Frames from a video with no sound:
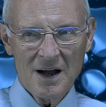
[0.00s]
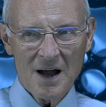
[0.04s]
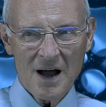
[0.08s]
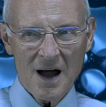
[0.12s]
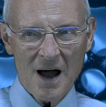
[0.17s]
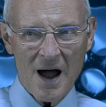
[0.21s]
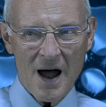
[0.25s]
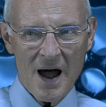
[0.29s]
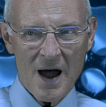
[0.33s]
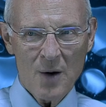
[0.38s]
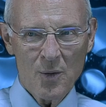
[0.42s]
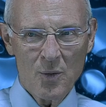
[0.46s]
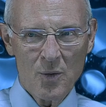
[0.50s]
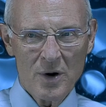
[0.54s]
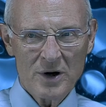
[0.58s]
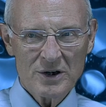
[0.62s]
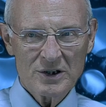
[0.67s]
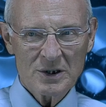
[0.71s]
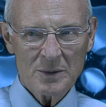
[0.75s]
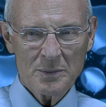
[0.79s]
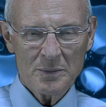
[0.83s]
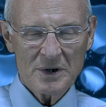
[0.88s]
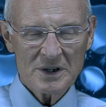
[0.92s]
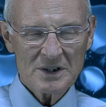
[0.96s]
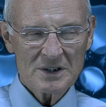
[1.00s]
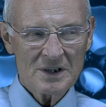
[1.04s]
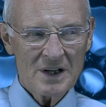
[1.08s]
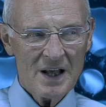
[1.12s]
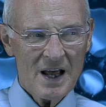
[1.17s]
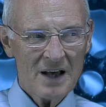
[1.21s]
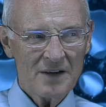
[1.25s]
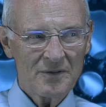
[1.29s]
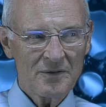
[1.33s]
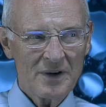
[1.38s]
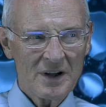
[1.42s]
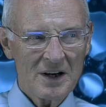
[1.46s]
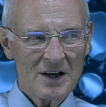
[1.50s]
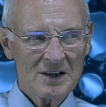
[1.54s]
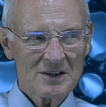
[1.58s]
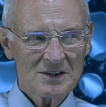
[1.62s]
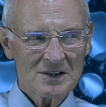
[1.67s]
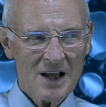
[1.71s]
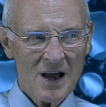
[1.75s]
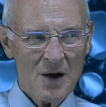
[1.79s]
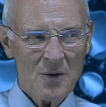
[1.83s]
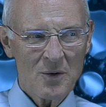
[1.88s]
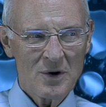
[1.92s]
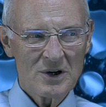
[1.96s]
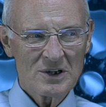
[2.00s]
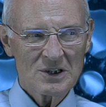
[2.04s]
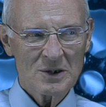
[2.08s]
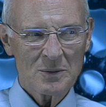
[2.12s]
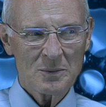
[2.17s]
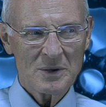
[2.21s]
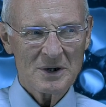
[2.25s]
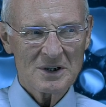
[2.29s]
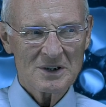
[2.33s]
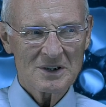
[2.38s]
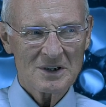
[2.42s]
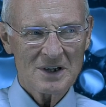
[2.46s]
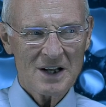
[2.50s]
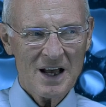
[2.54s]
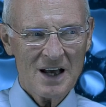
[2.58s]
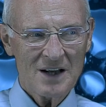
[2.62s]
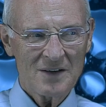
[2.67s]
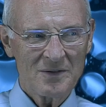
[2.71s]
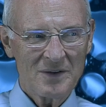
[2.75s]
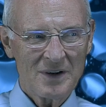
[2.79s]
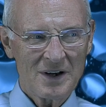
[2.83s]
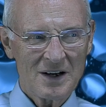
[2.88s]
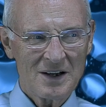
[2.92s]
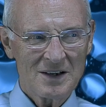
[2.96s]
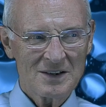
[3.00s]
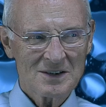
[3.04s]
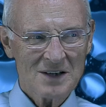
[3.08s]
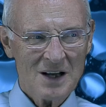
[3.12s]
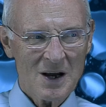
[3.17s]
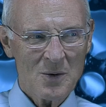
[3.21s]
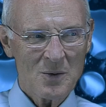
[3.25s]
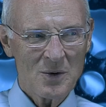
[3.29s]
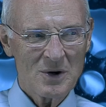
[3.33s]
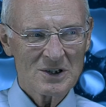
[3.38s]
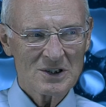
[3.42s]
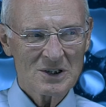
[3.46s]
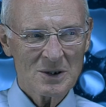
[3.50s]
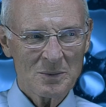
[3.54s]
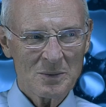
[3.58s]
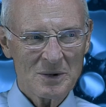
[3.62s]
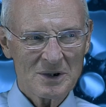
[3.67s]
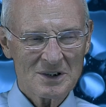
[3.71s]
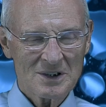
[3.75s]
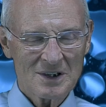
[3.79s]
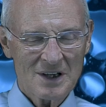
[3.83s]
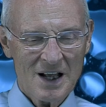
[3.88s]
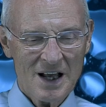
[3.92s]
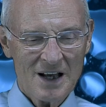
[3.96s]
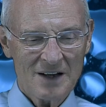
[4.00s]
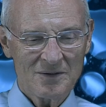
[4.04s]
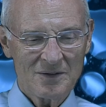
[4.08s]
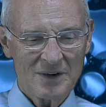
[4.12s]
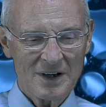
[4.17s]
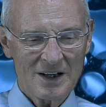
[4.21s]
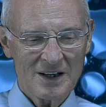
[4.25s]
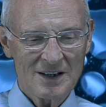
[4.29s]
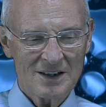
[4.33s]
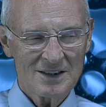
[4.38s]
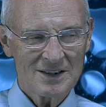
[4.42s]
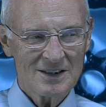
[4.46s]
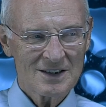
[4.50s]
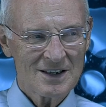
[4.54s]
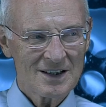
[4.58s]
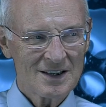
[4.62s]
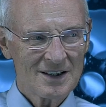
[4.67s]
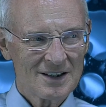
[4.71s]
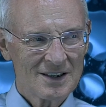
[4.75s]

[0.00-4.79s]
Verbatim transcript: I worship as an Adventist, I worship as an Adventist, I worship as an Adventist?